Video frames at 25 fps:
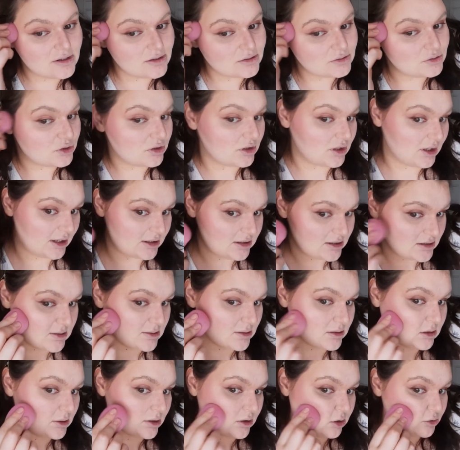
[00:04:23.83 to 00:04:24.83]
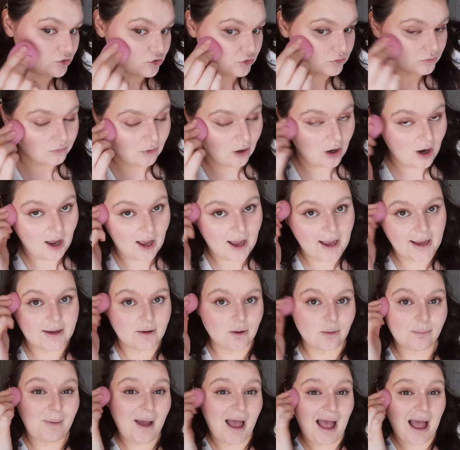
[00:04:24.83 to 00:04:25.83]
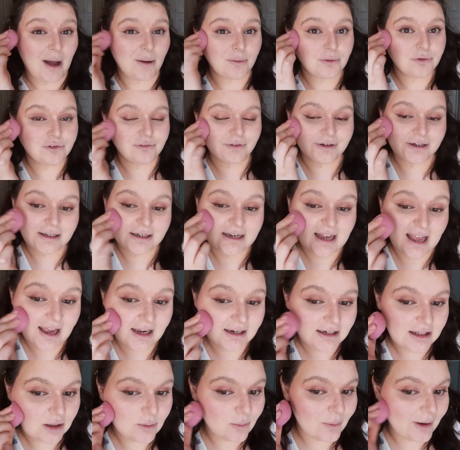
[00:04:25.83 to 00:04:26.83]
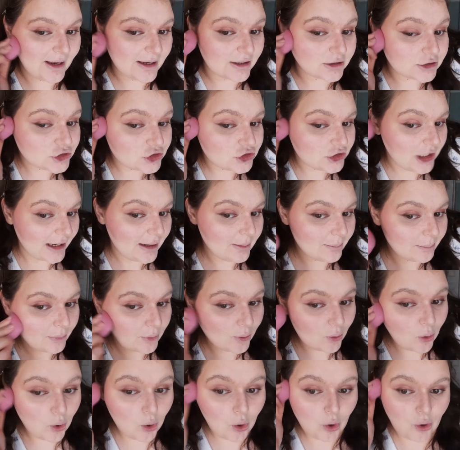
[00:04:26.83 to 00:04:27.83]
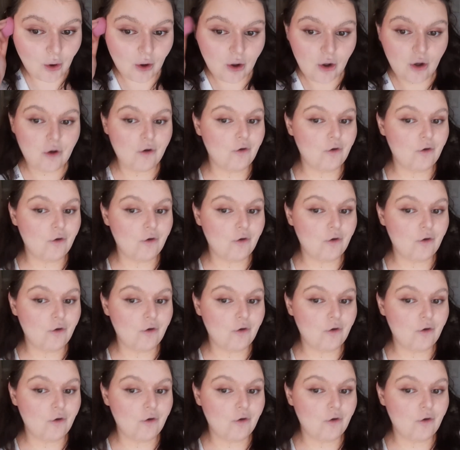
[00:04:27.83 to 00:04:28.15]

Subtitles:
so that it doesn't look dry or powdery in any way, shape or